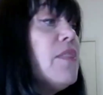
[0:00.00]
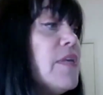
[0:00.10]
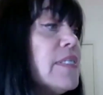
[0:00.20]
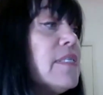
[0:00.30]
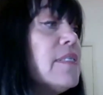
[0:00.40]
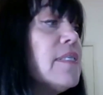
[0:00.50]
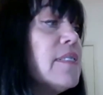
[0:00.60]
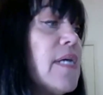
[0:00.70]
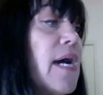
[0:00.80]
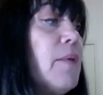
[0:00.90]
this is the
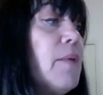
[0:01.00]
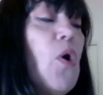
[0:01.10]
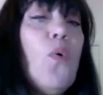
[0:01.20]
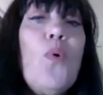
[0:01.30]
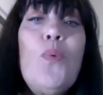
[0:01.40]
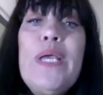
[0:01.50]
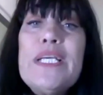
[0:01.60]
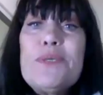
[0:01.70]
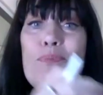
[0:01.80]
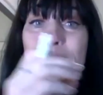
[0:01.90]
time where we
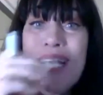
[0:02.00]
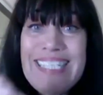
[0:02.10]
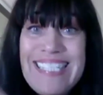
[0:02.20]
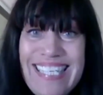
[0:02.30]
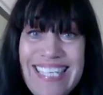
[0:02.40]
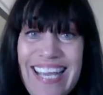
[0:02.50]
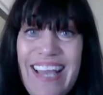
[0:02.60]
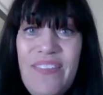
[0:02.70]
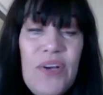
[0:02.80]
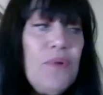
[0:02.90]
get to bring it
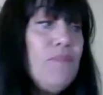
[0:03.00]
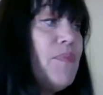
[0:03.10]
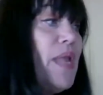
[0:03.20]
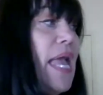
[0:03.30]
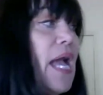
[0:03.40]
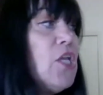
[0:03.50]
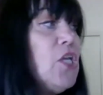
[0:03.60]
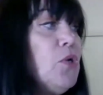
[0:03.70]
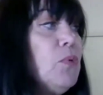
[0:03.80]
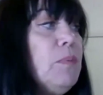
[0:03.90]
together,
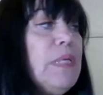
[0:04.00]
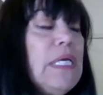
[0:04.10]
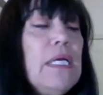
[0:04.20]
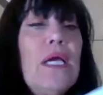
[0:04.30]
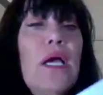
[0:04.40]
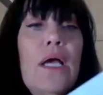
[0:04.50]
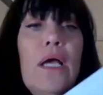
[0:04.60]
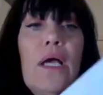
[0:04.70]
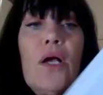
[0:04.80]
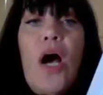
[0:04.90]
and you will be
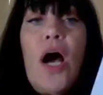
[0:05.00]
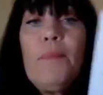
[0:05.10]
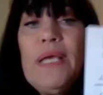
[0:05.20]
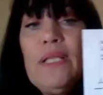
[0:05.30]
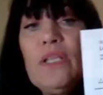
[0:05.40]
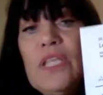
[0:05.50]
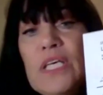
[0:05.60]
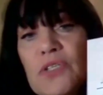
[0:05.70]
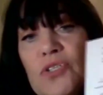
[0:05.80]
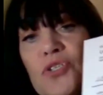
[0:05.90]
copying
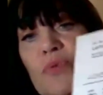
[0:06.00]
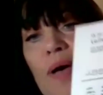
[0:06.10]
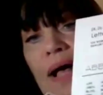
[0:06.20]
these 2